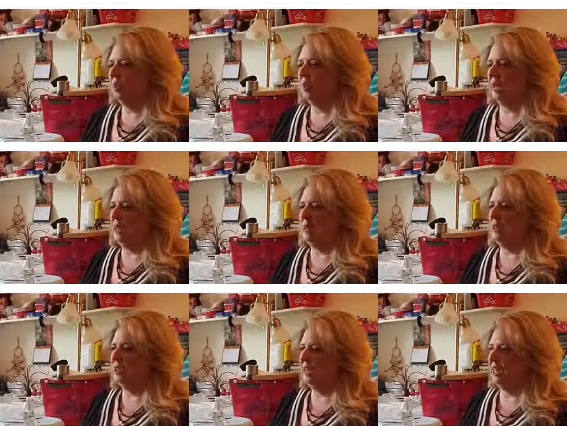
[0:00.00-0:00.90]
Well, I
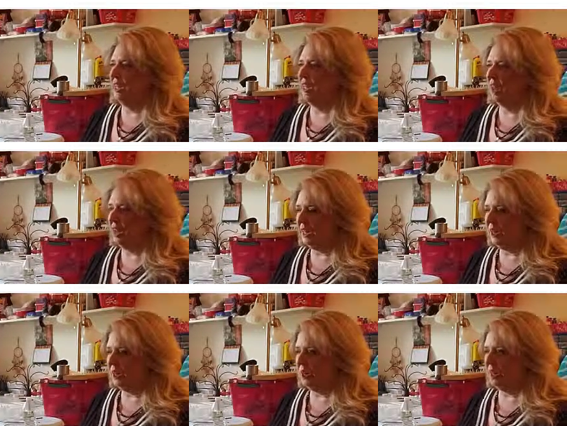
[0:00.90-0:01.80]
appreciate you
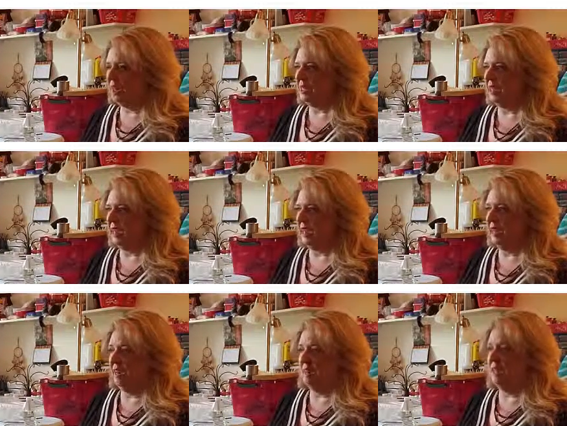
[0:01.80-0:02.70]
talking with me
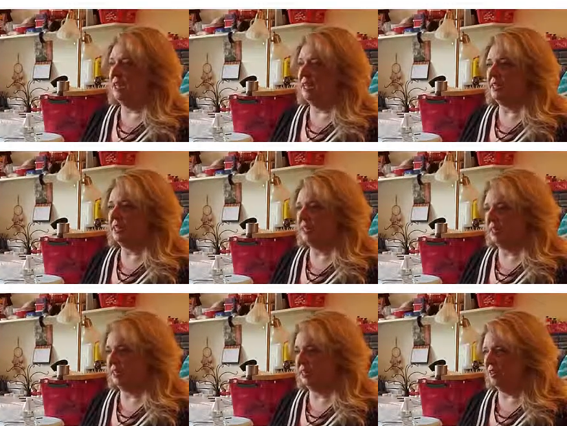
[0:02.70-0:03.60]
today, and I would like to
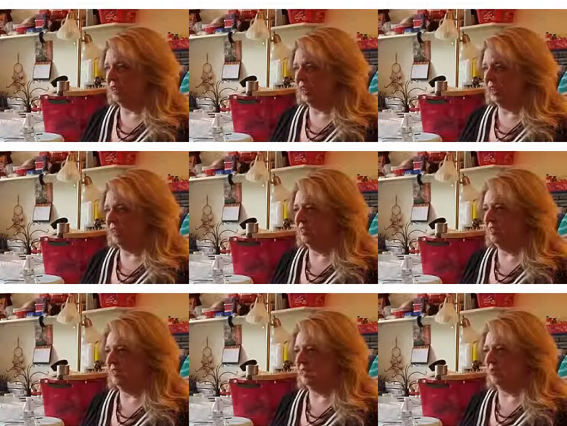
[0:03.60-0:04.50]
see your eggs
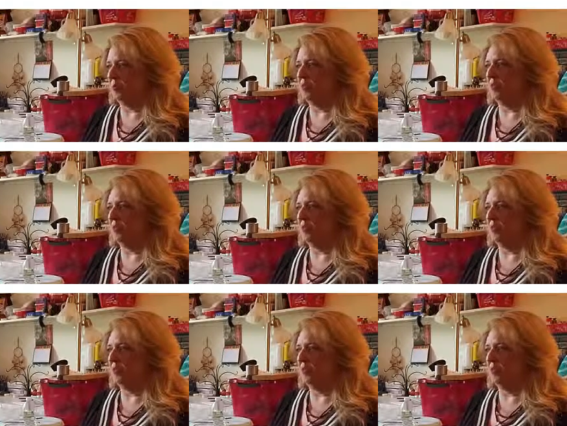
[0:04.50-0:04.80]
and take some